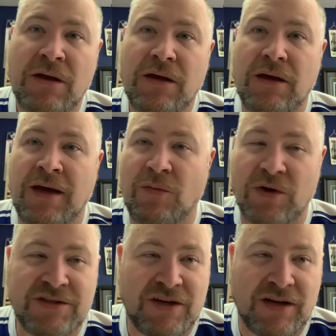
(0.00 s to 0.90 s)
And
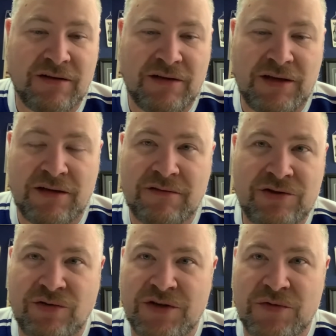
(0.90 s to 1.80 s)
once he got the lead,
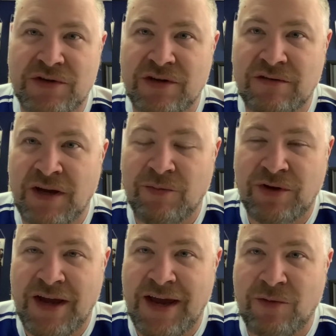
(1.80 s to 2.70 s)
Joyce wasn't able to hang